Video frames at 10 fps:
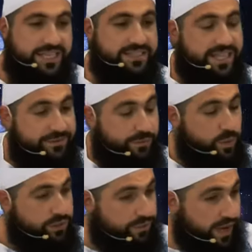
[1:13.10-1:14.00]
And
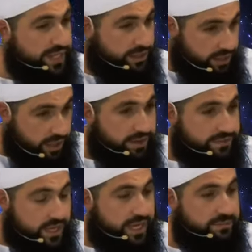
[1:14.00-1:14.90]
therefore, you find a lot
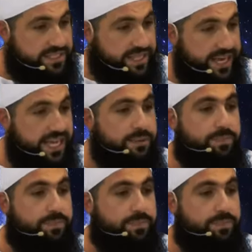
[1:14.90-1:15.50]
of times today